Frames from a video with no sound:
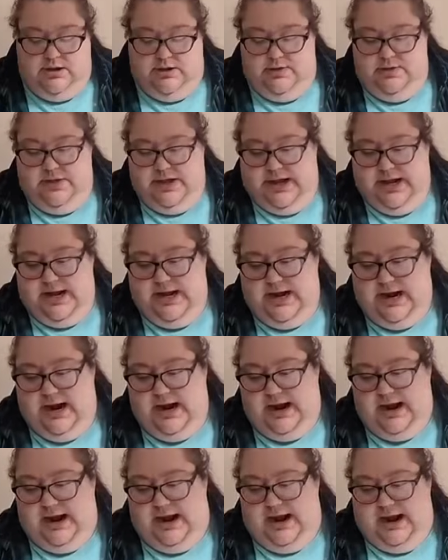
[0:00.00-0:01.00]
that
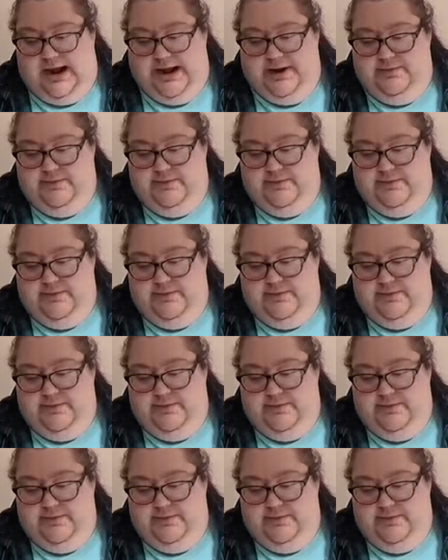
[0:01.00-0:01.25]
I